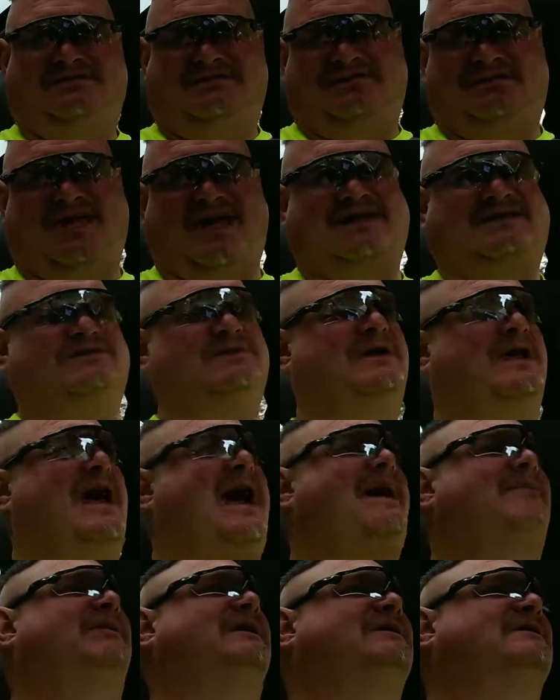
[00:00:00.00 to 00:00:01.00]
that's what
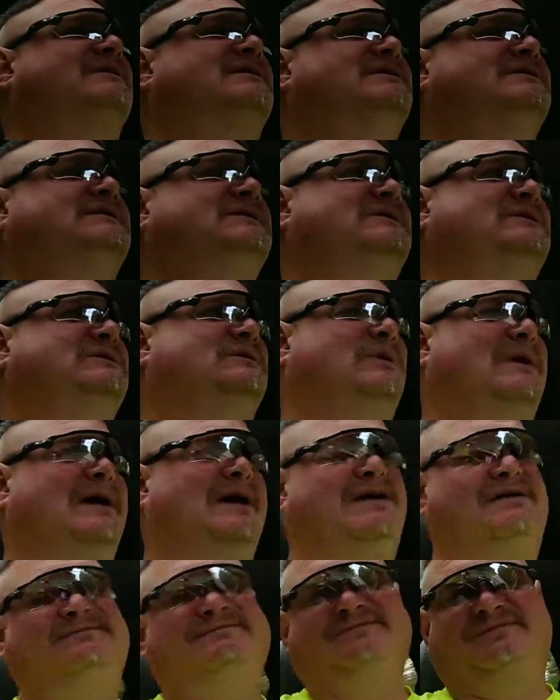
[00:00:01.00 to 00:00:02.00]
happened.
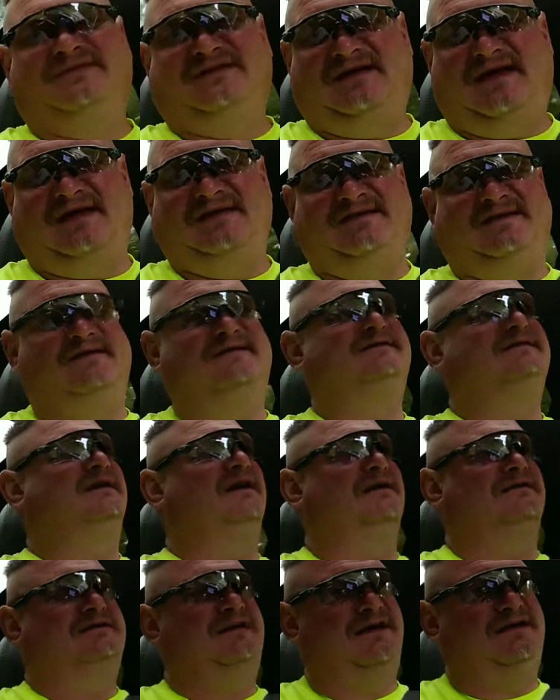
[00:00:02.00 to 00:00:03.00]
Well, 10 years
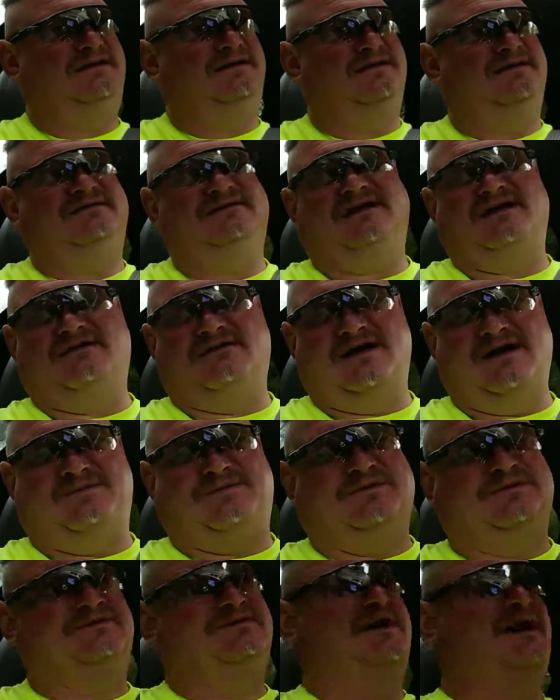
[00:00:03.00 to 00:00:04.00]
ago,
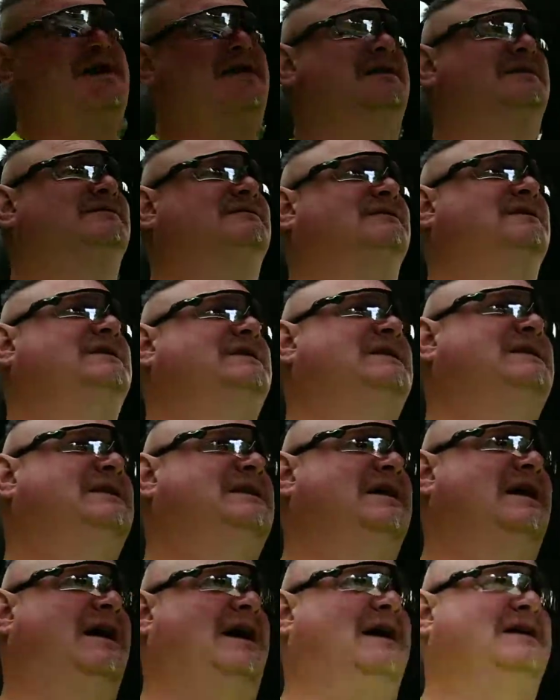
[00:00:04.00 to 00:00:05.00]
April
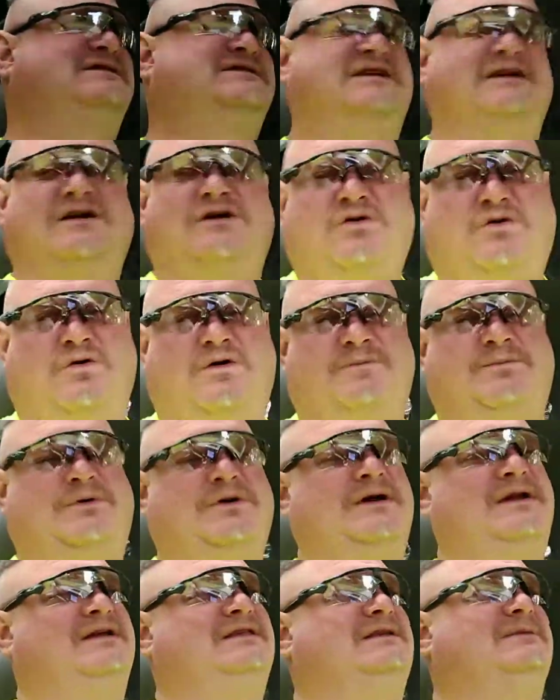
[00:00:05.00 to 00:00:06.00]
2nd, I actually
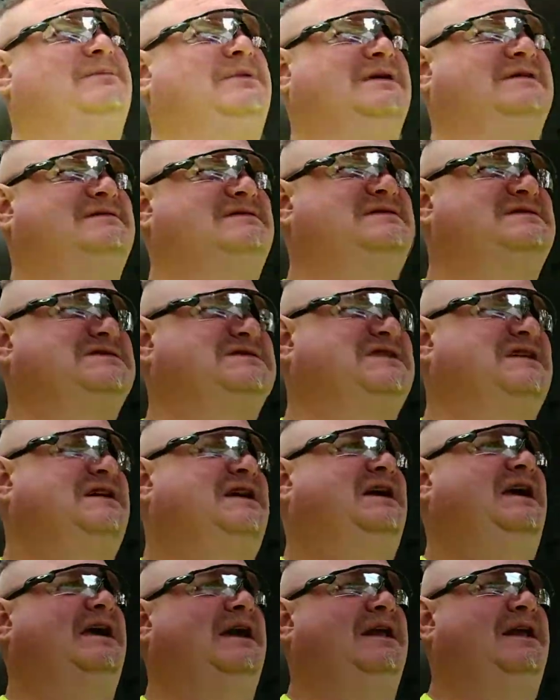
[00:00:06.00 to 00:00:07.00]
incorporated the business.
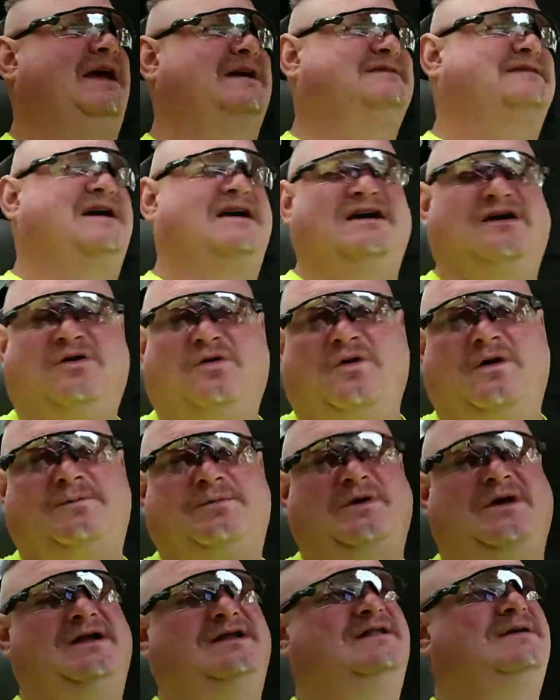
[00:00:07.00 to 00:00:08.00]
And as I
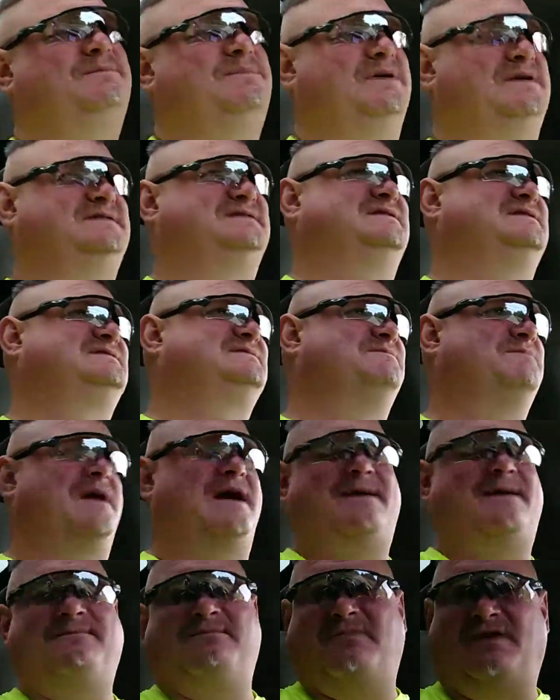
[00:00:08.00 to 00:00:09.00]
incorporated the business,
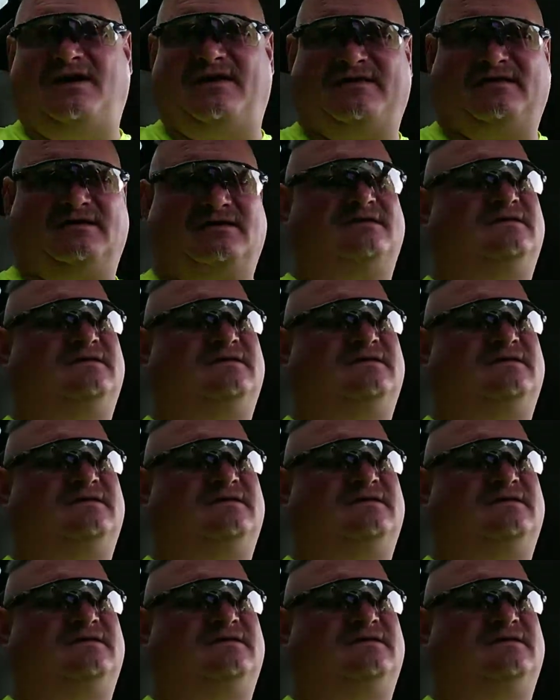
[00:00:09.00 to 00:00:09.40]
my mother,